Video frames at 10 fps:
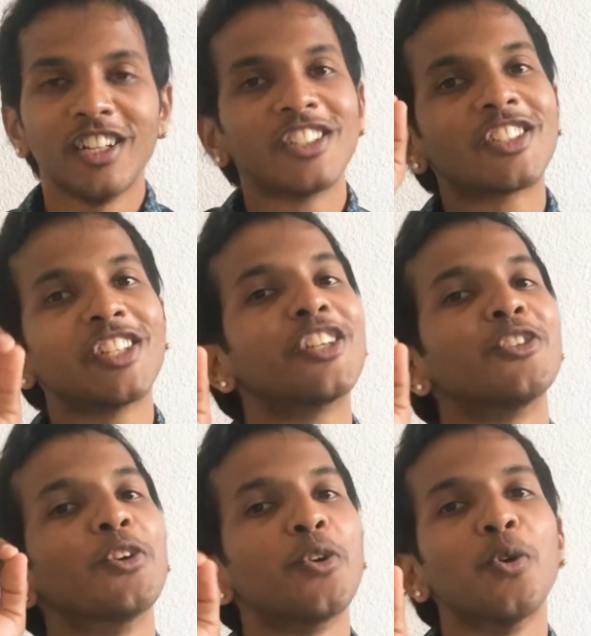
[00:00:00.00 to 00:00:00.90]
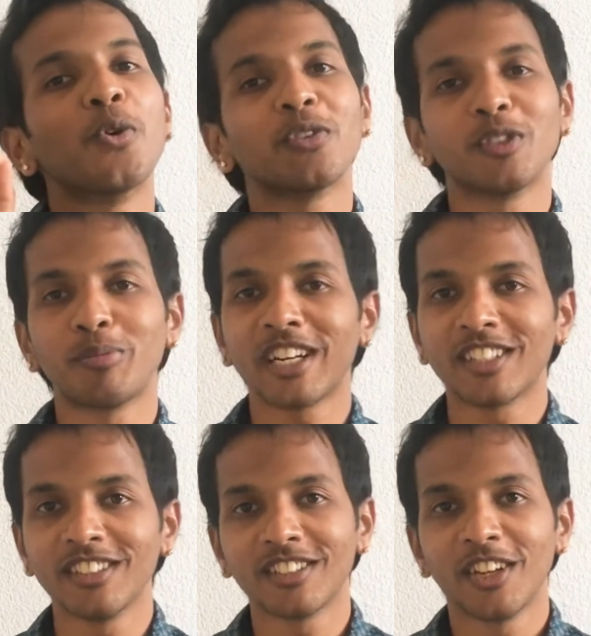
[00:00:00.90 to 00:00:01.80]
Stick to the core of the
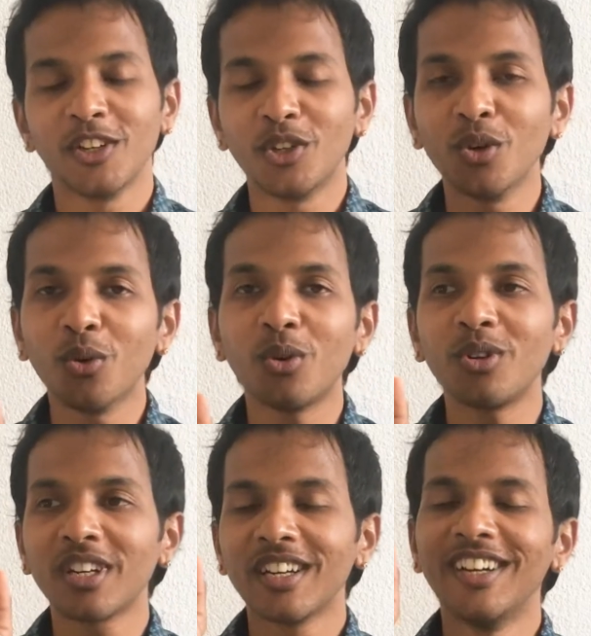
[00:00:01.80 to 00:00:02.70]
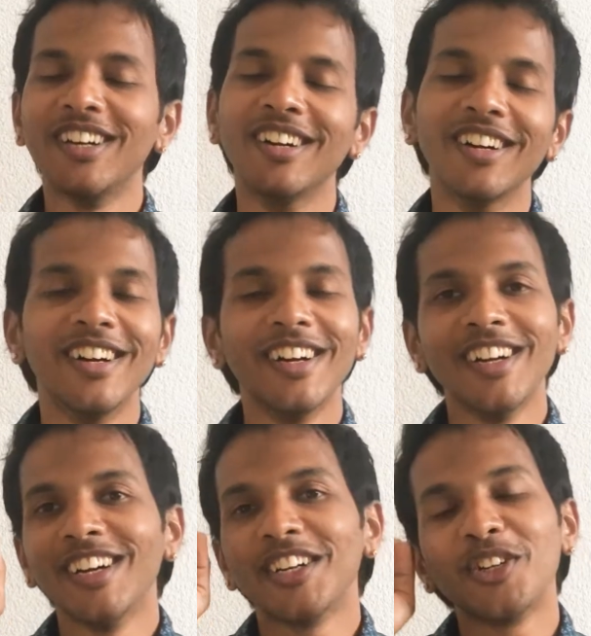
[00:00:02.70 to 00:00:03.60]
practice. Don't
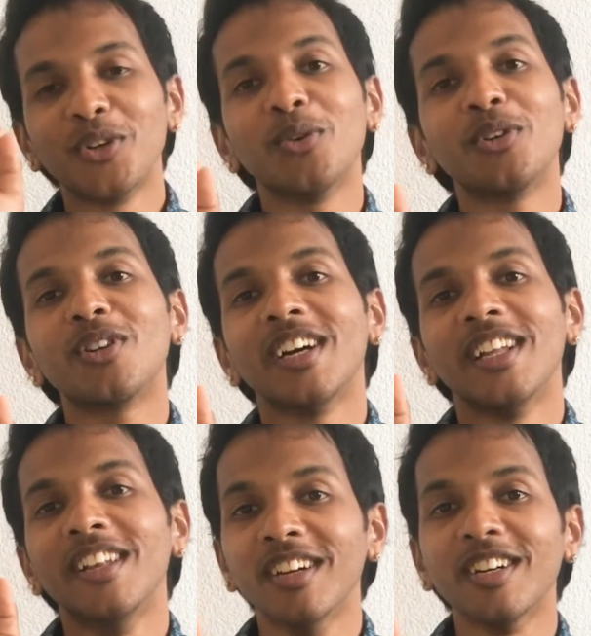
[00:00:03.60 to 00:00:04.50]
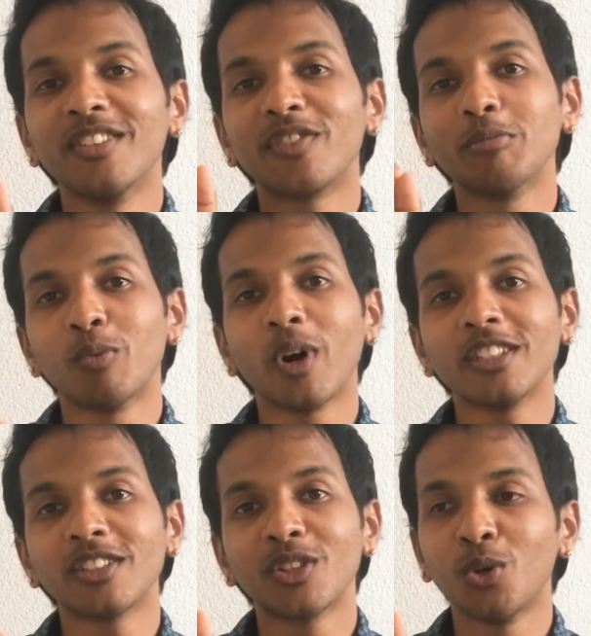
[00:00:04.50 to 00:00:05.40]
don't learn from the
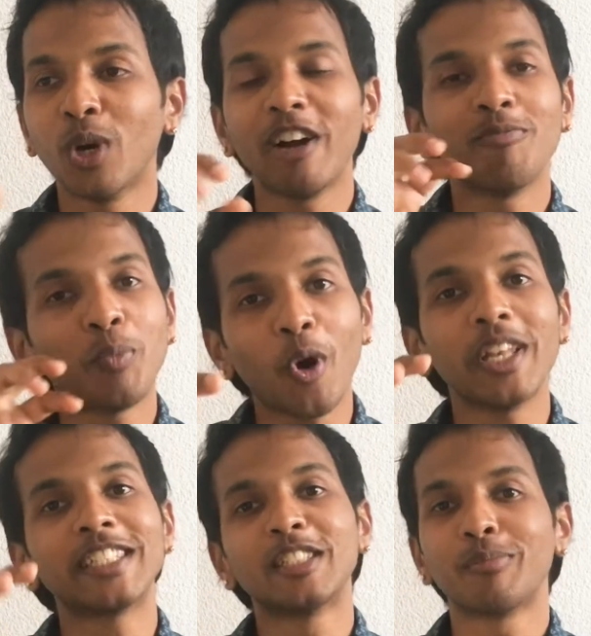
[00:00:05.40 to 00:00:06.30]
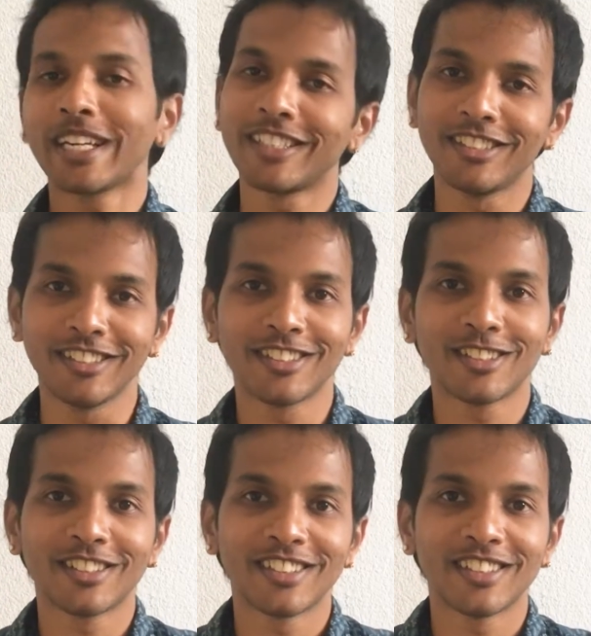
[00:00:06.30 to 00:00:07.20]
ones who have polished the practices.
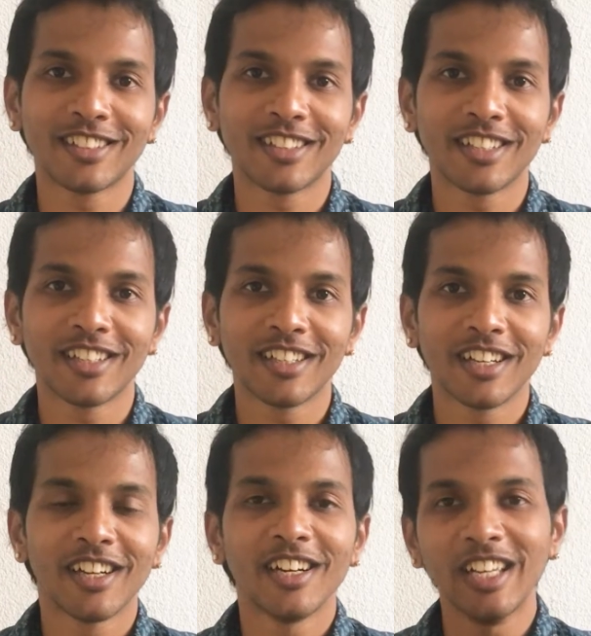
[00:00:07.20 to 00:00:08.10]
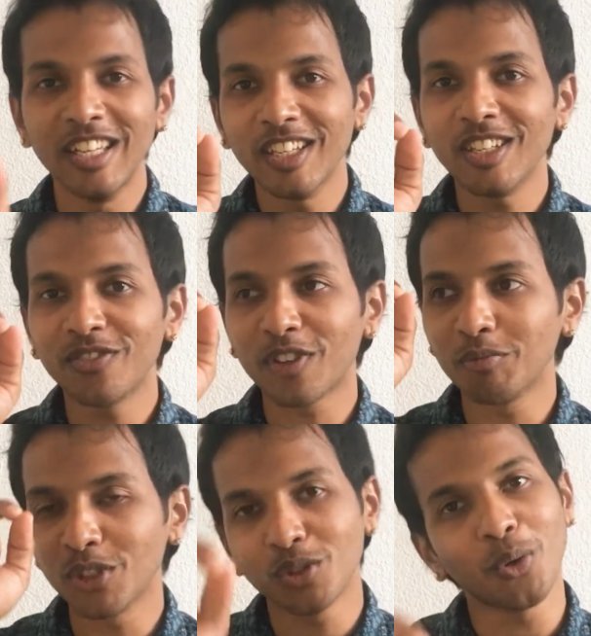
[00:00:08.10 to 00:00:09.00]
Learn from
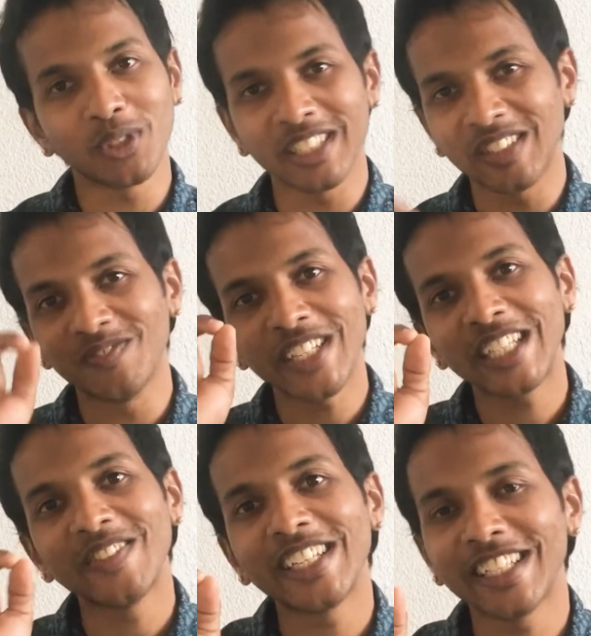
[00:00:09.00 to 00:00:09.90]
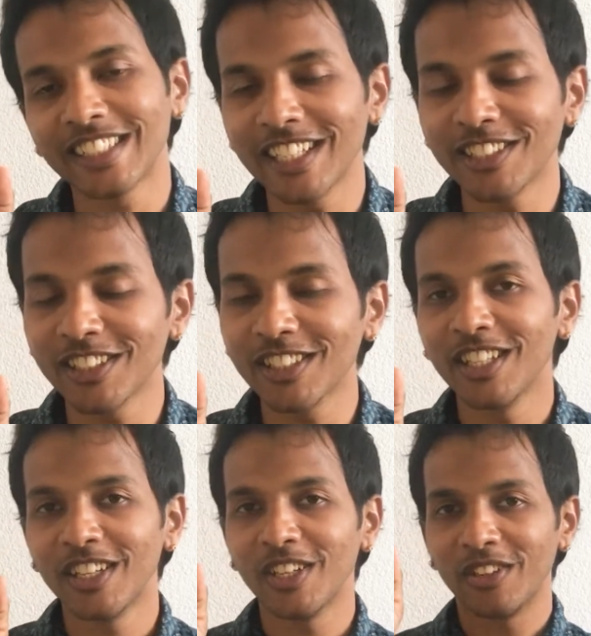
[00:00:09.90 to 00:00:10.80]
the source. It's very, very essential.
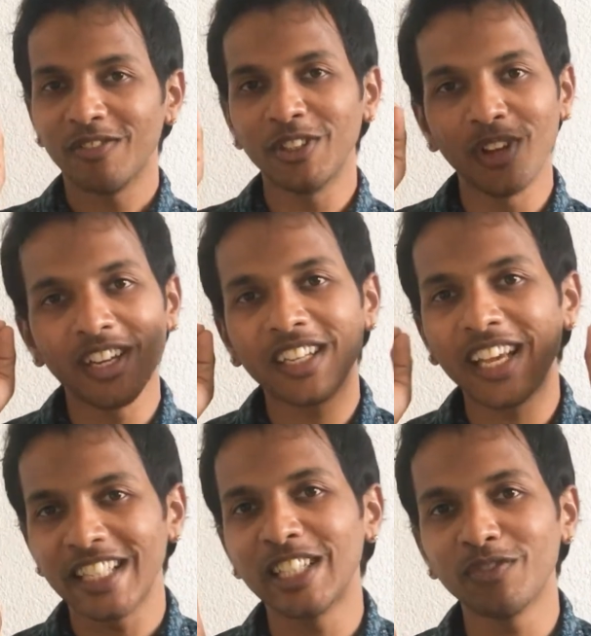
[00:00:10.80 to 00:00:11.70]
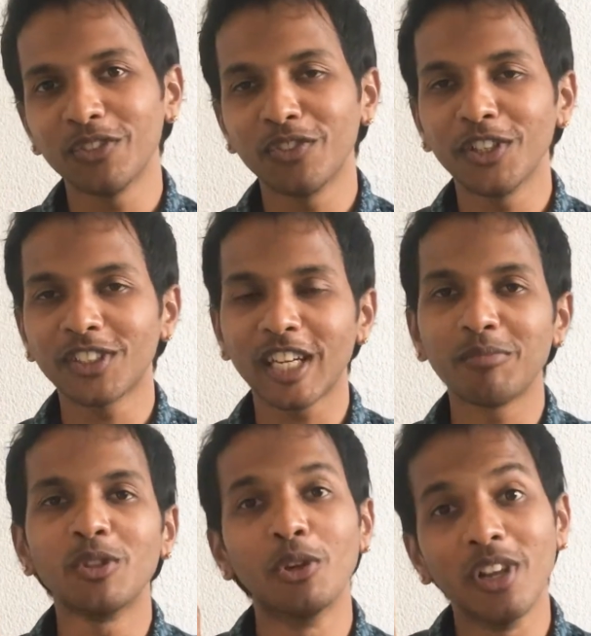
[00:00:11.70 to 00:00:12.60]
When you learn anything for the first
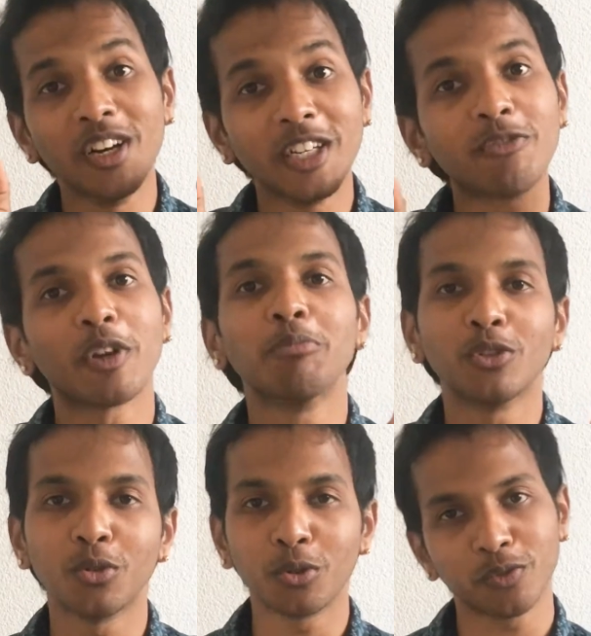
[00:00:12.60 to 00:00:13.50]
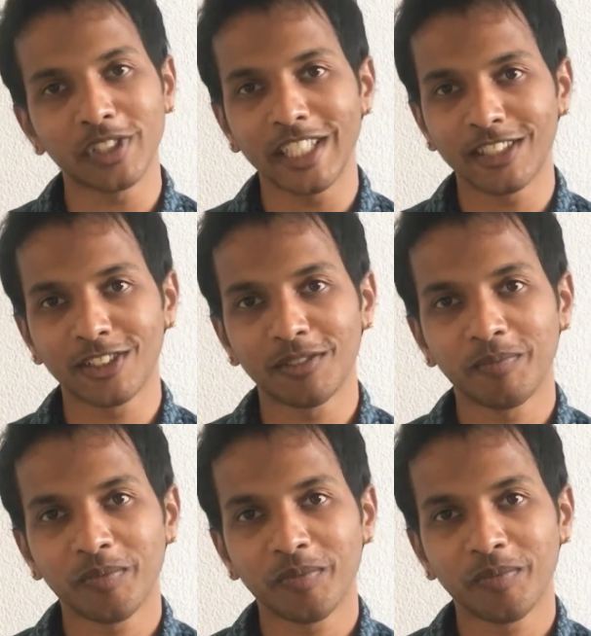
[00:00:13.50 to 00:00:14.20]
time, you learn it from the source of the text.